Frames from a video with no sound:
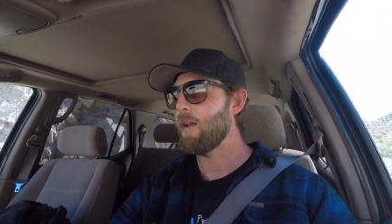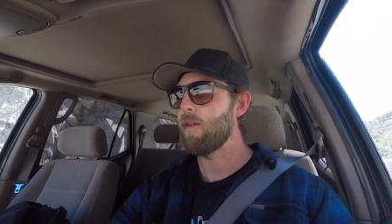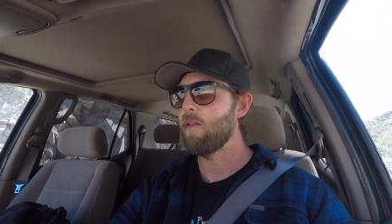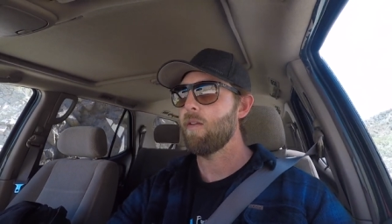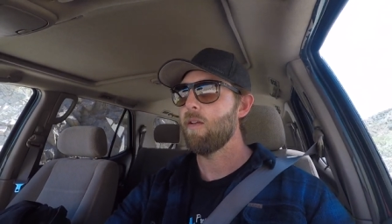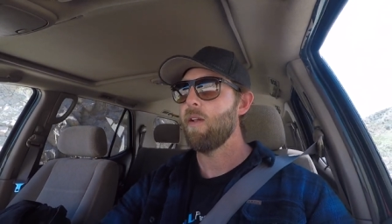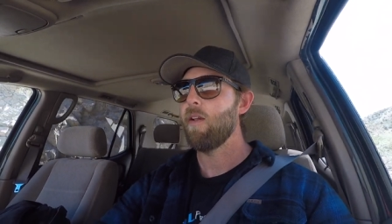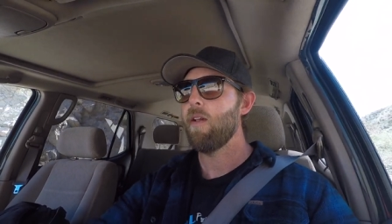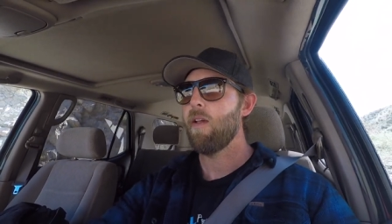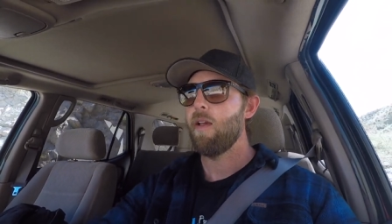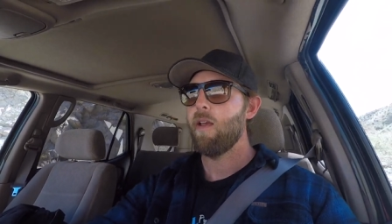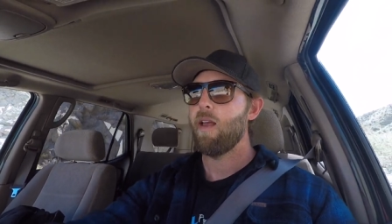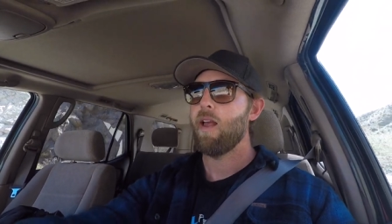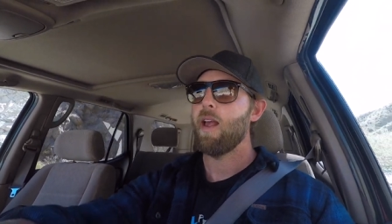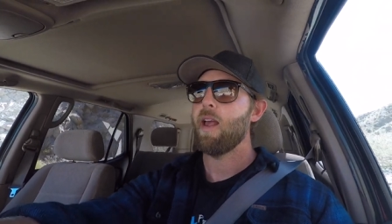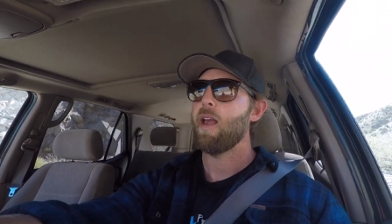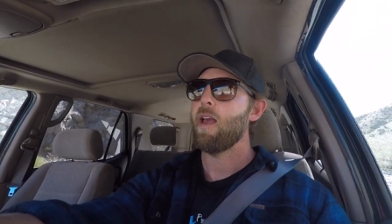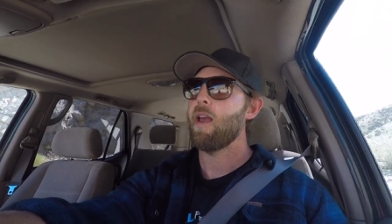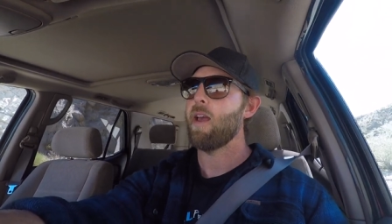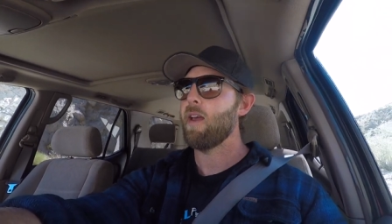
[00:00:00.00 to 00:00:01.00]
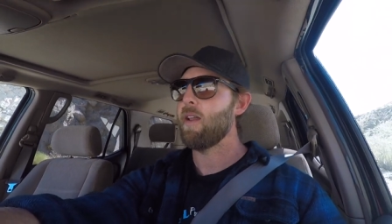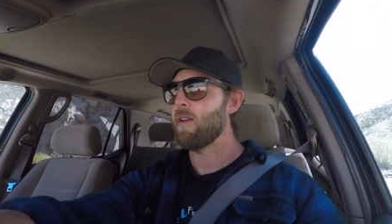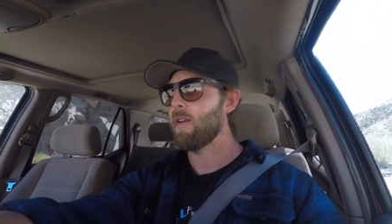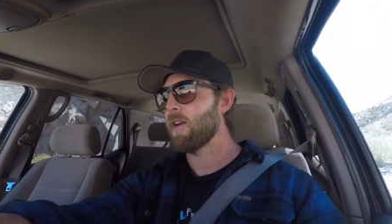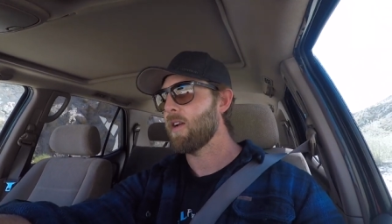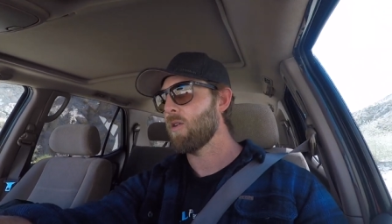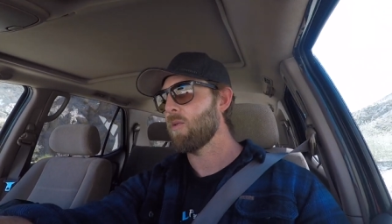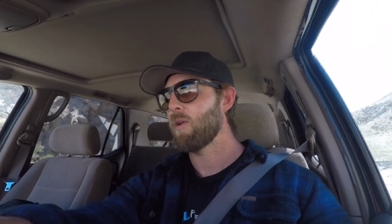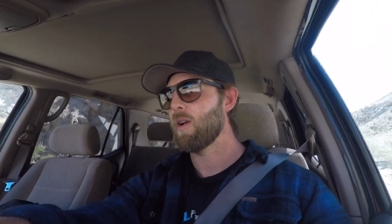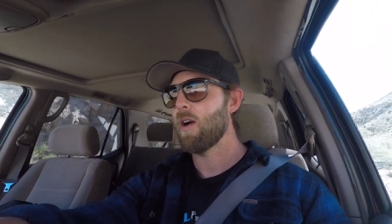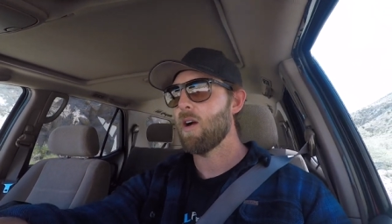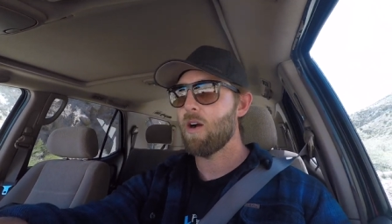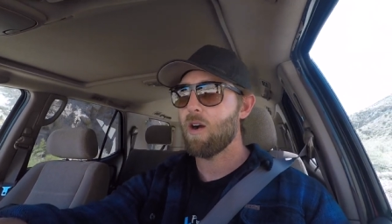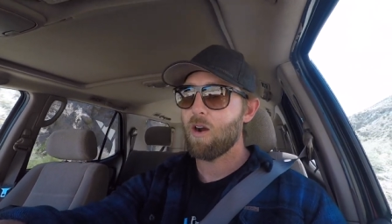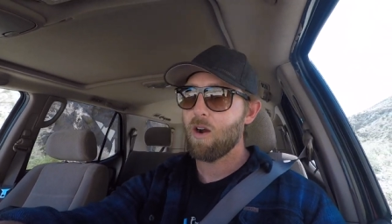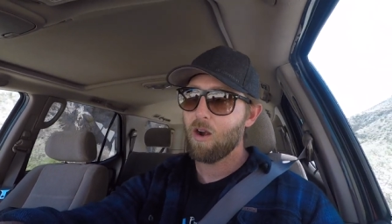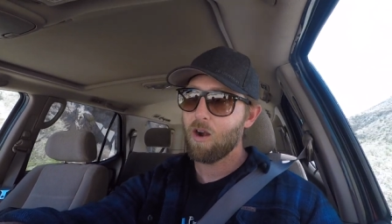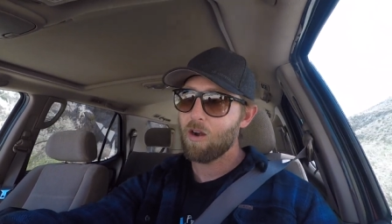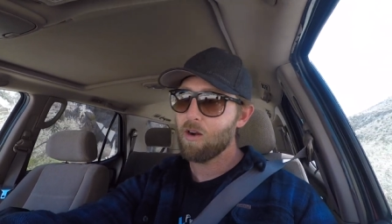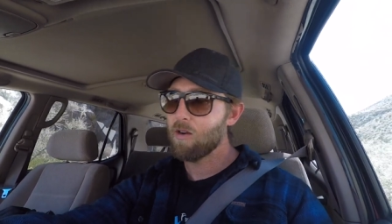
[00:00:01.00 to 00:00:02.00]
And here we
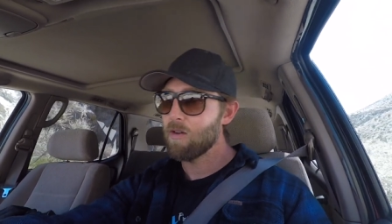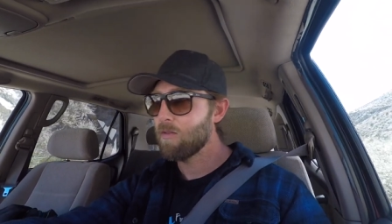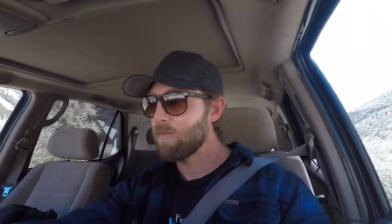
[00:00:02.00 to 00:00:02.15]
are,